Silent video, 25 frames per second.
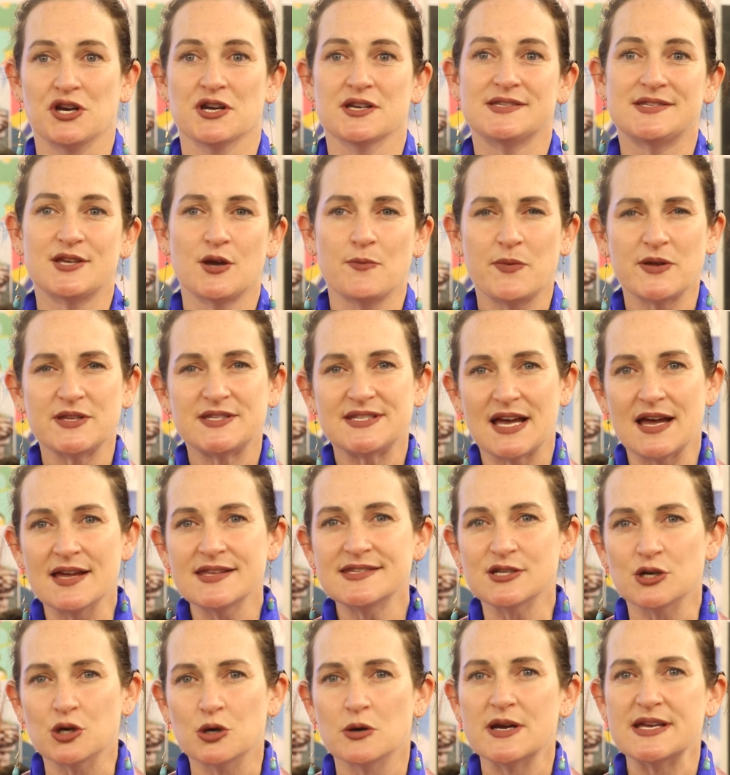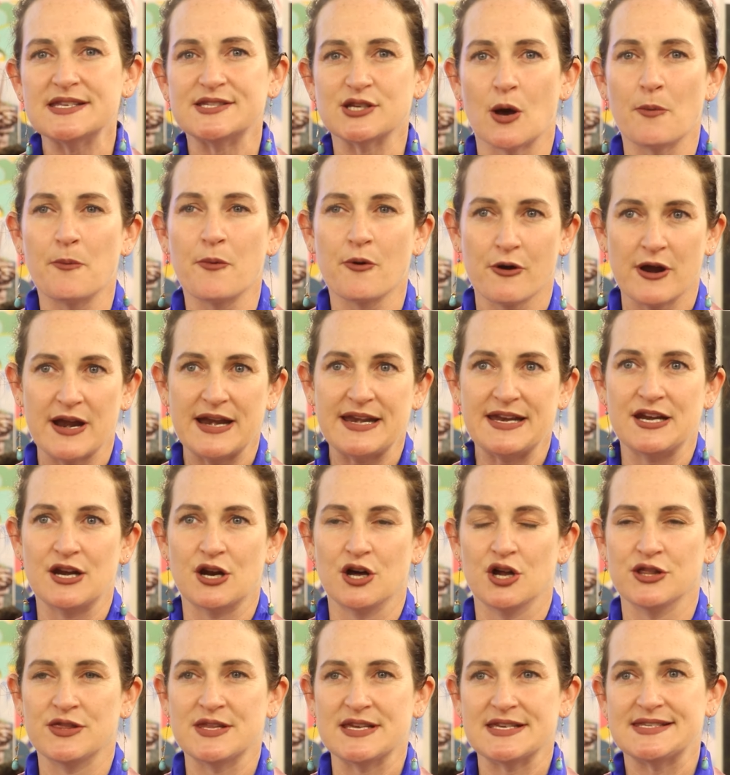So Bhutan's always operated
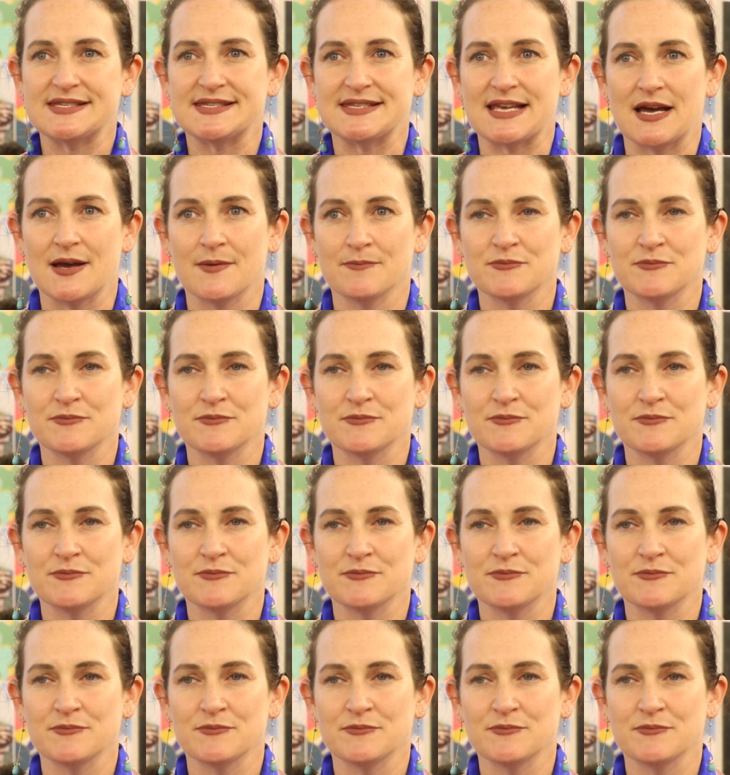on this